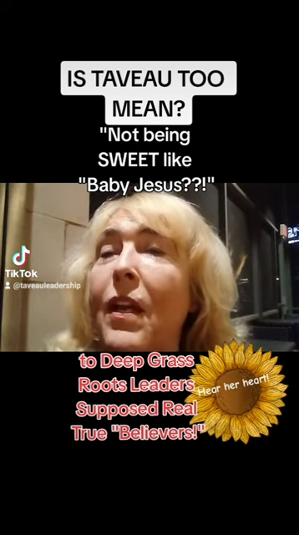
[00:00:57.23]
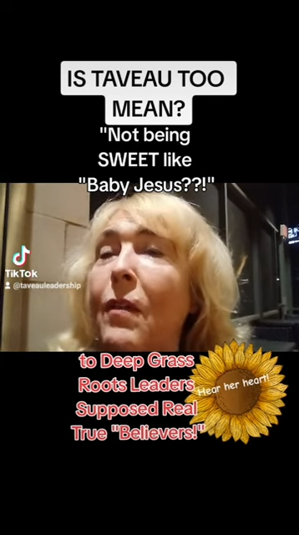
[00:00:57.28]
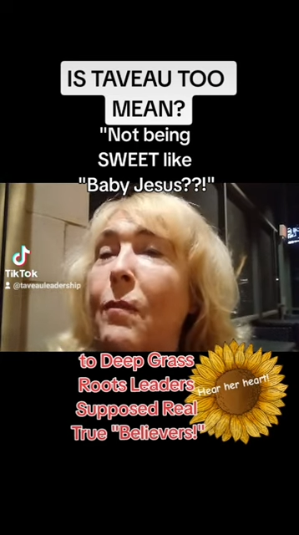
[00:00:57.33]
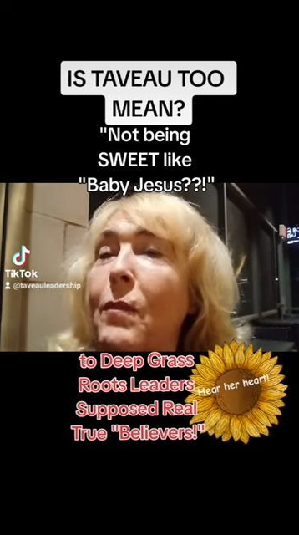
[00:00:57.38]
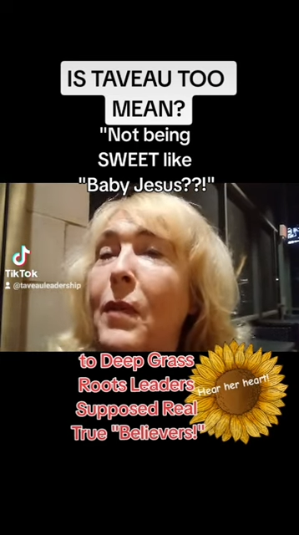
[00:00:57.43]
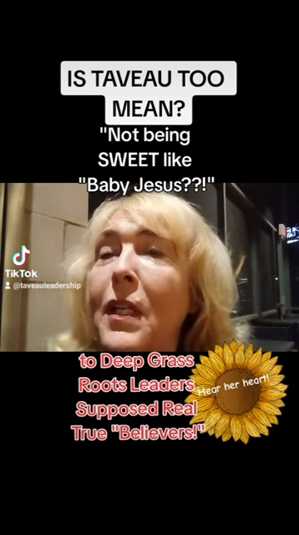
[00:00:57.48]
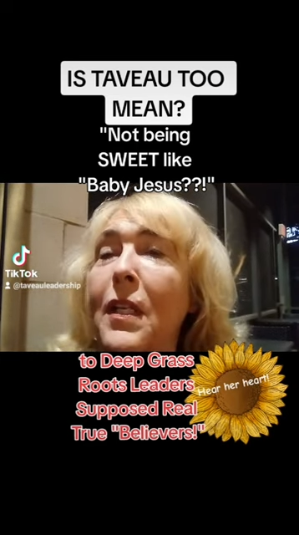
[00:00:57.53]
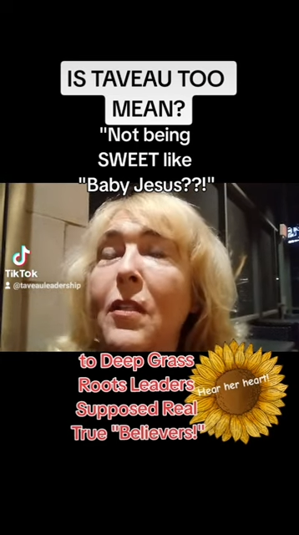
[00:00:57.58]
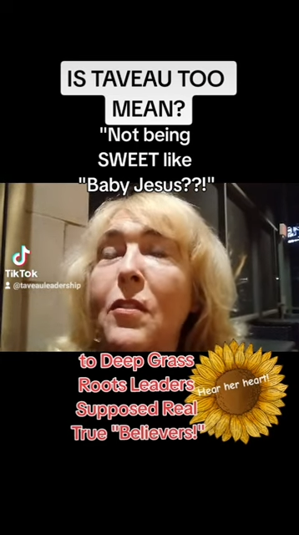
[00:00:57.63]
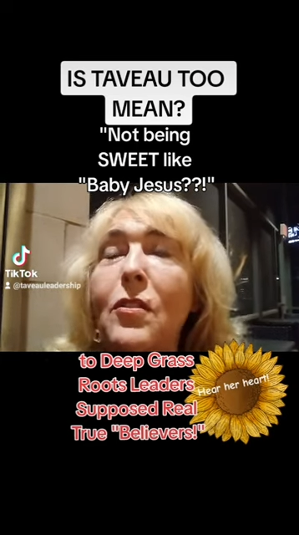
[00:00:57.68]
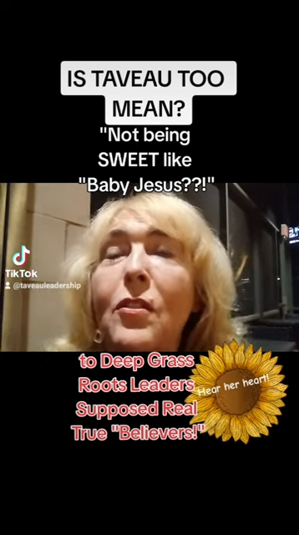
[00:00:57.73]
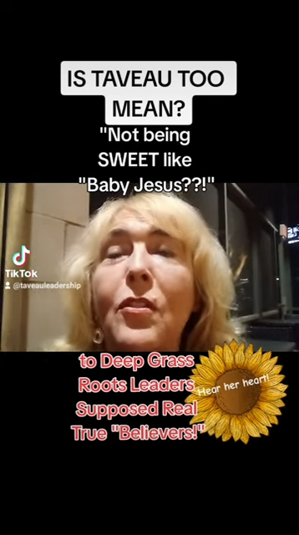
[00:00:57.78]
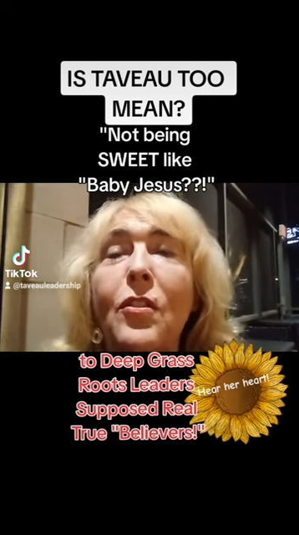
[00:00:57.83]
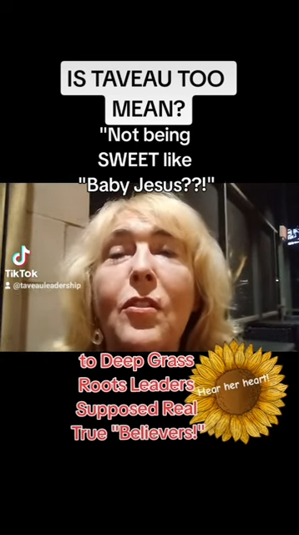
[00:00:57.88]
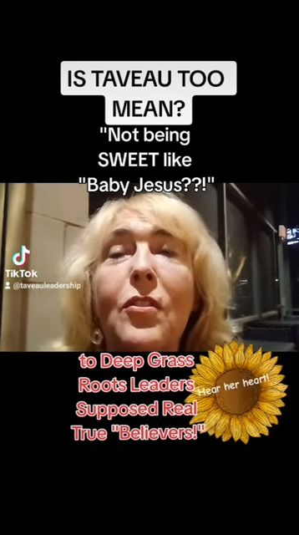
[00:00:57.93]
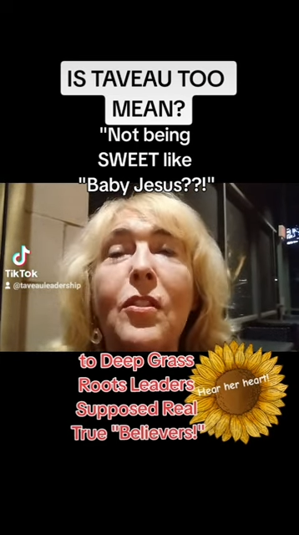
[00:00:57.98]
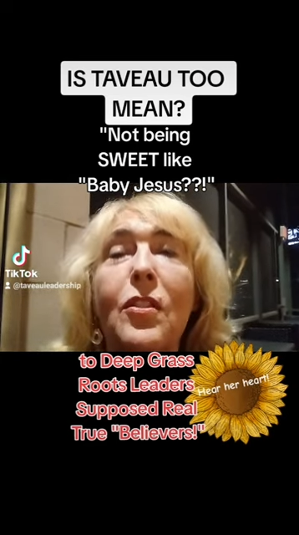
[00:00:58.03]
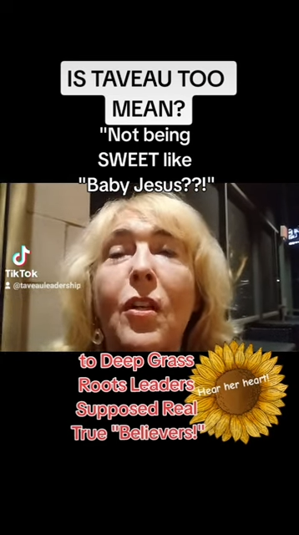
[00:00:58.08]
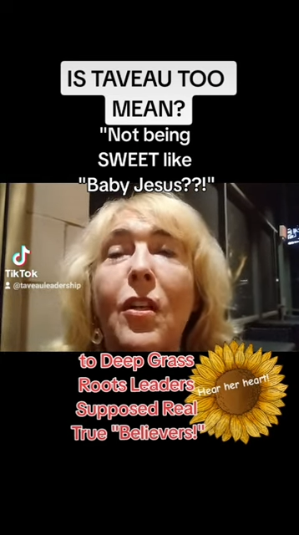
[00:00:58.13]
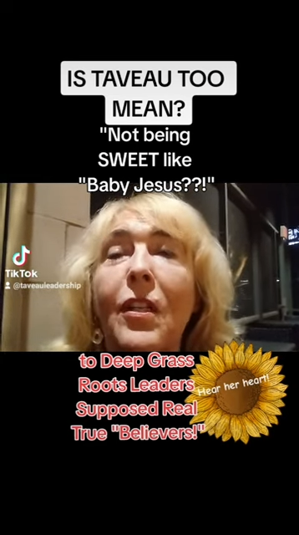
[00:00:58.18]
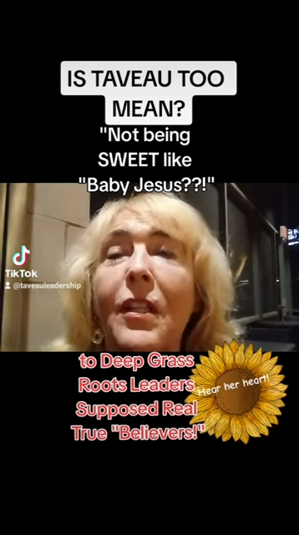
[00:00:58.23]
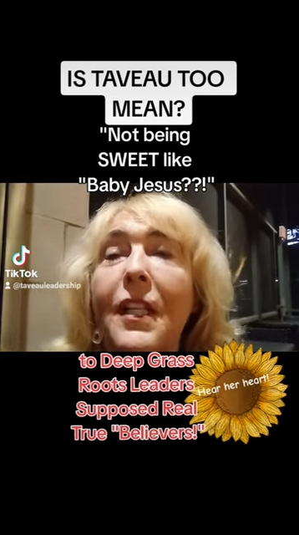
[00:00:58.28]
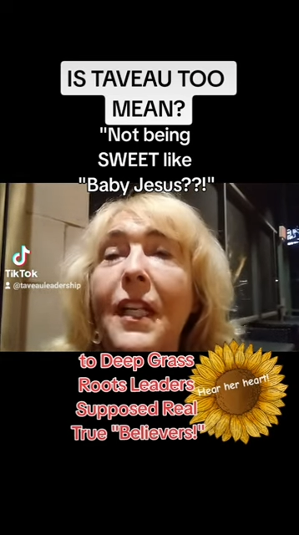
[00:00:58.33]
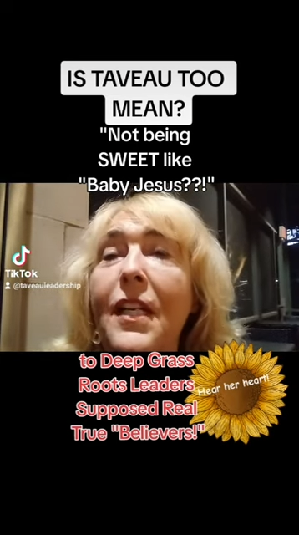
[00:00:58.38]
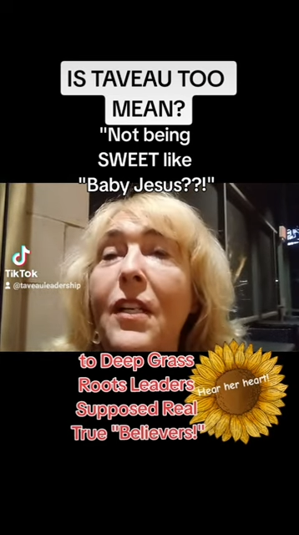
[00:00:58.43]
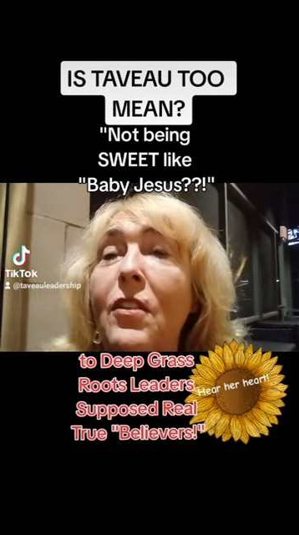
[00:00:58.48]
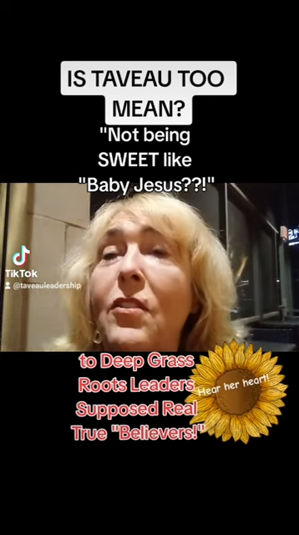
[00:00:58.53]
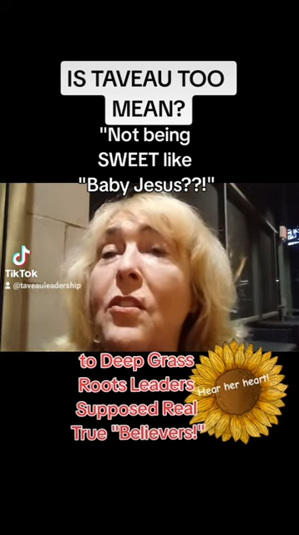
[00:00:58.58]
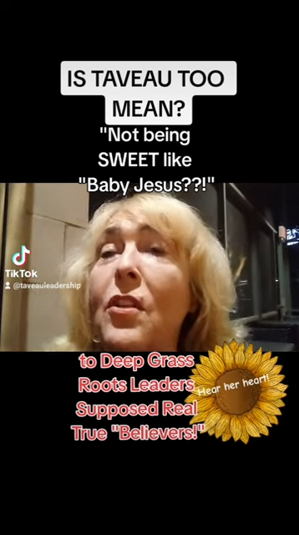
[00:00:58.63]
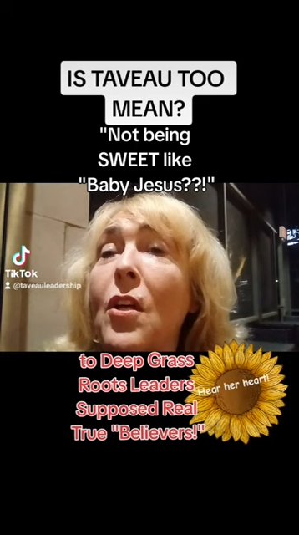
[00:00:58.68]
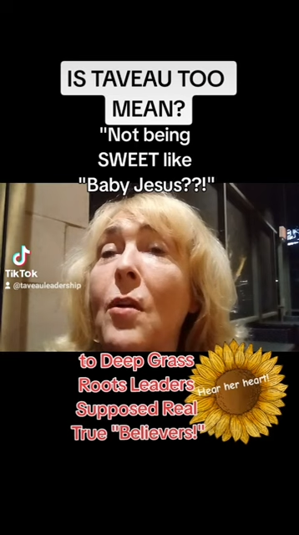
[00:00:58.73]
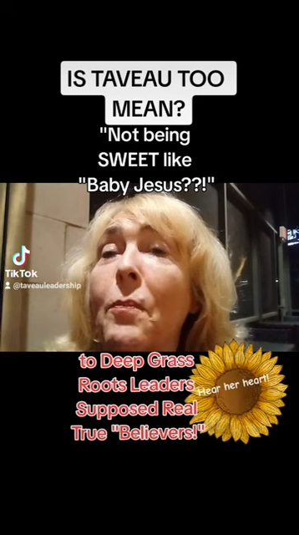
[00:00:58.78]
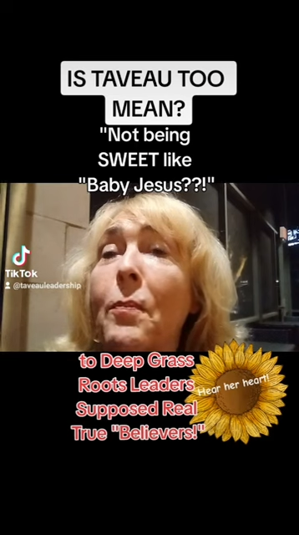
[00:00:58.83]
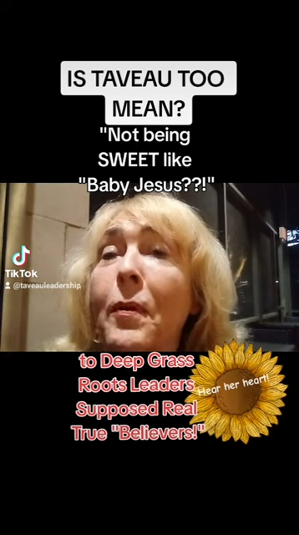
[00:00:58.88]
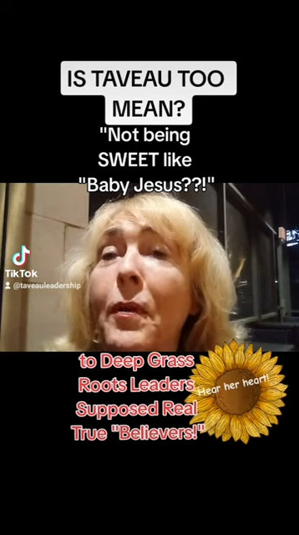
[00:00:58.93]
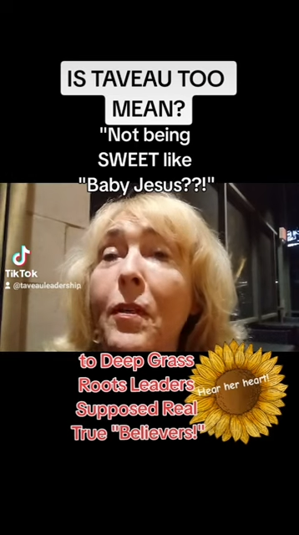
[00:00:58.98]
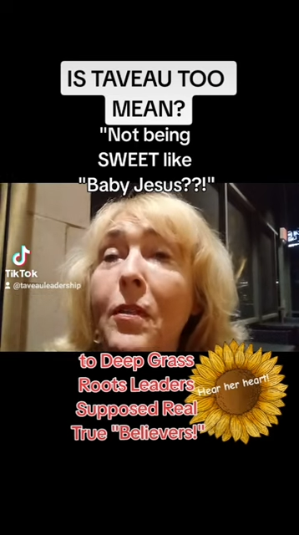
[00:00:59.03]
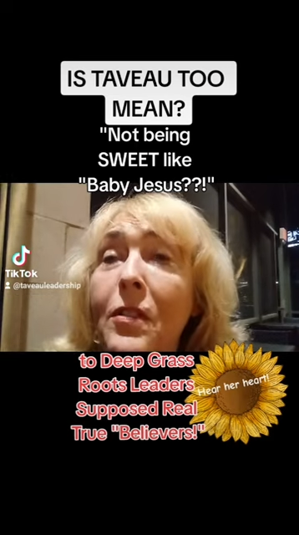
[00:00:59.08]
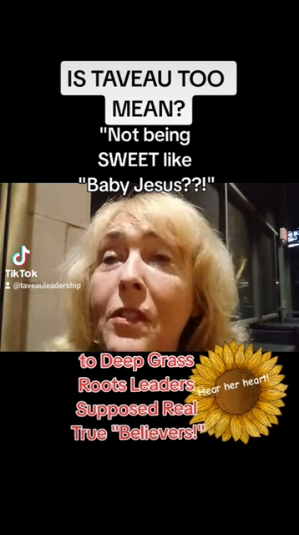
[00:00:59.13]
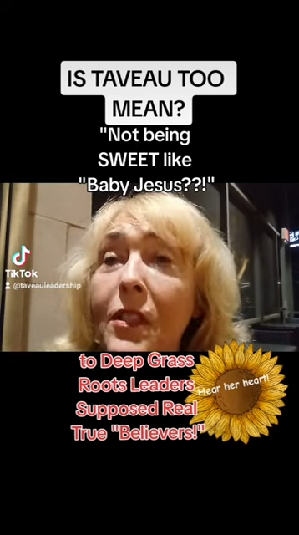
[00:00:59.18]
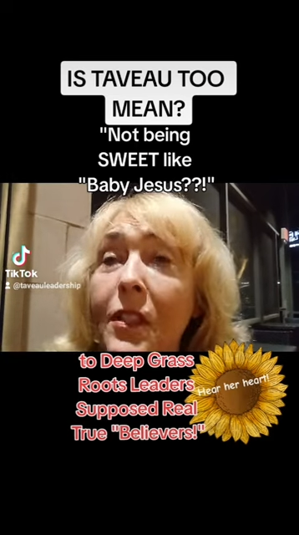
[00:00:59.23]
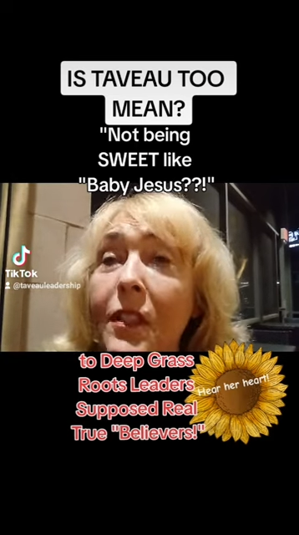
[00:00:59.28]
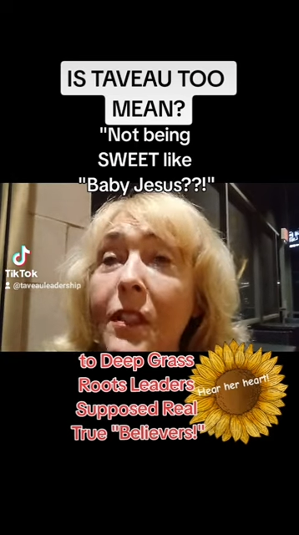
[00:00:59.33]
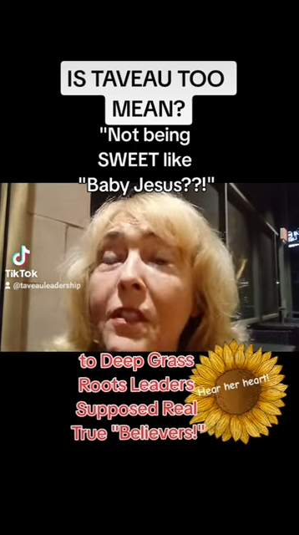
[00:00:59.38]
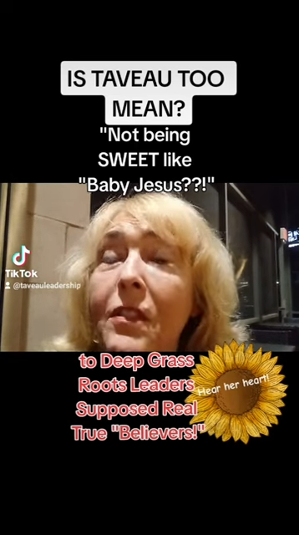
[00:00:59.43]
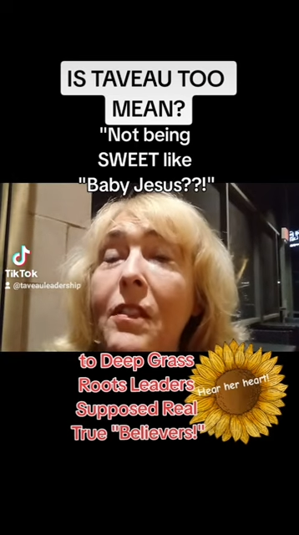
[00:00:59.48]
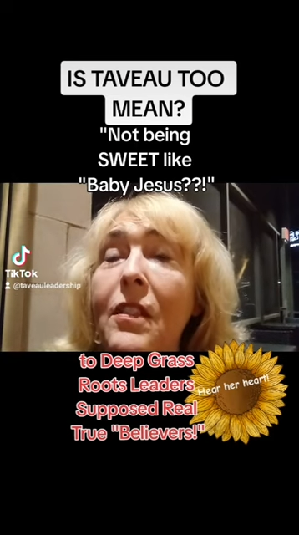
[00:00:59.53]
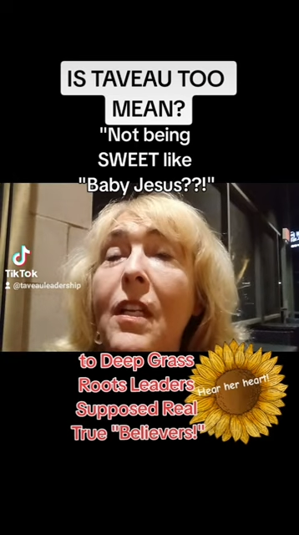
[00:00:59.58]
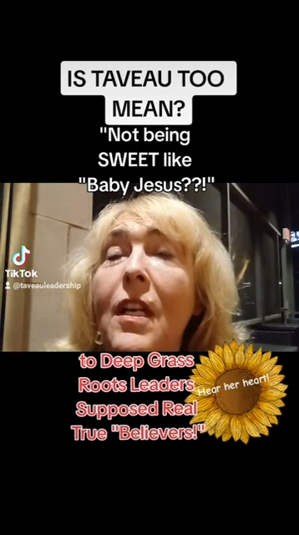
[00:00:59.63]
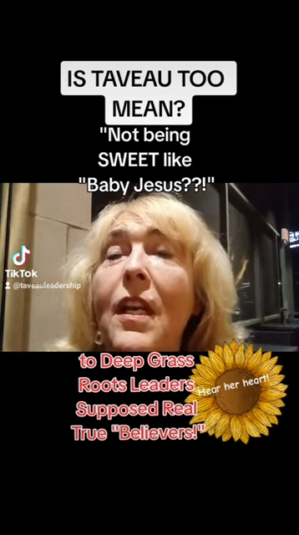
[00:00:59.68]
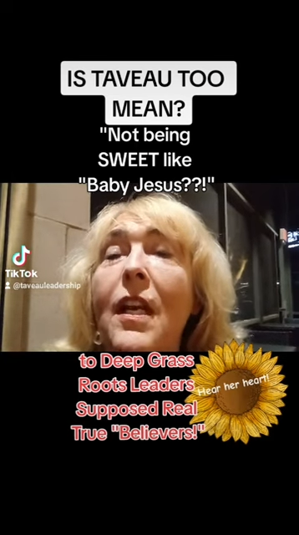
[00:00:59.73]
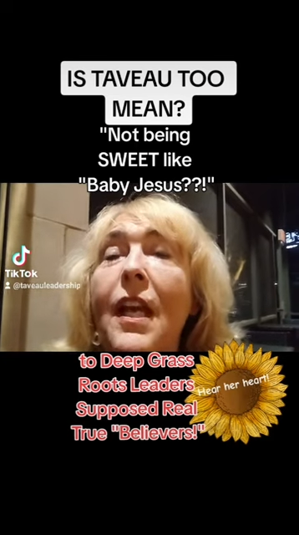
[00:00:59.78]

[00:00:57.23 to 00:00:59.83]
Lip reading: ministers, to all leaders, all persons,